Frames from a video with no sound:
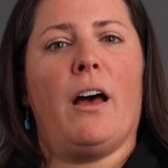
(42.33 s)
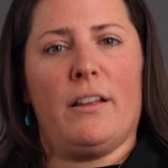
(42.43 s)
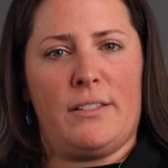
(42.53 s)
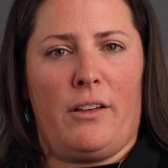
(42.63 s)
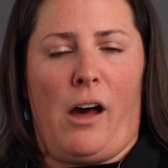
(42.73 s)

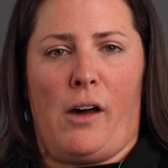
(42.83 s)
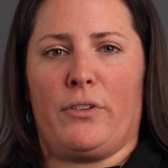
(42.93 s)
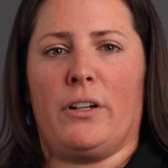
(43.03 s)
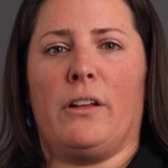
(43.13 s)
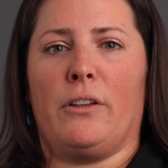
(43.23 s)
also
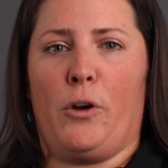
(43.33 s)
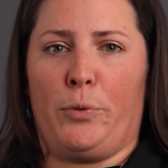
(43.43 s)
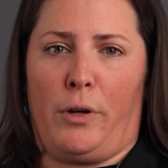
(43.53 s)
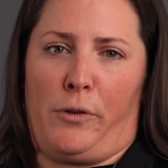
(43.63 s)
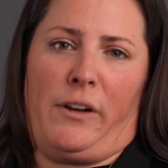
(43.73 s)
offer a
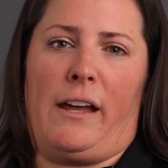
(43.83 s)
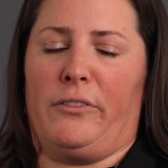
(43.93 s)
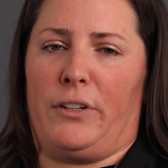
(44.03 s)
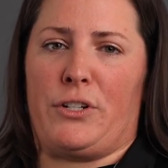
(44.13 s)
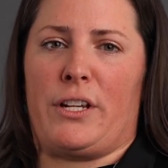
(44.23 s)

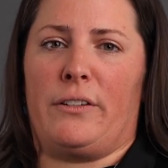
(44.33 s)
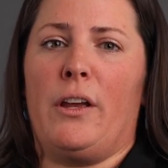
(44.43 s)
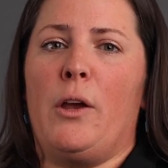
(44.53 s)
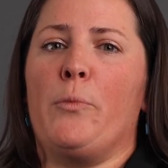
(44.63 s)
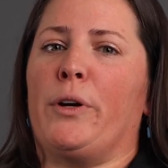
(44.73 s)
low-profile
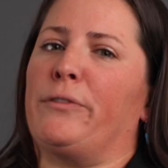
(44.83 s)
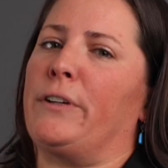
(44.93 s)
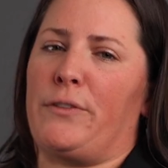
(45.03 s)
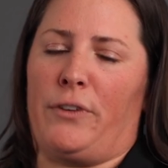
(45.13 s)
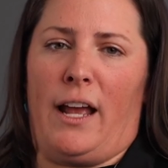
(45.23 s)
version,
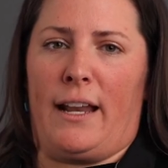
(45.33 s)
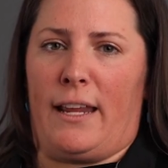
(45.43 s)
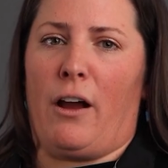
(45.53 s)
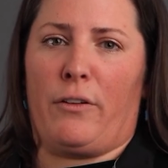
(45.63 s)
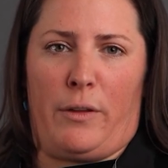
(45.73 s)
perfect for
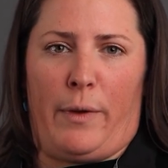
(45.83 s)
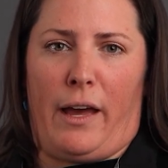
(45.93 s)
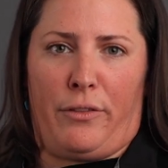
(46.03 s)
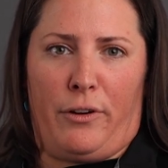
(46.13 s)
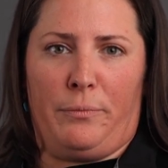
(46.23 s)
any RV
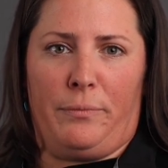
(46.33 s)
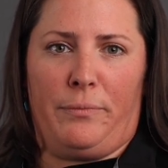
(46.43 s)
bathroom.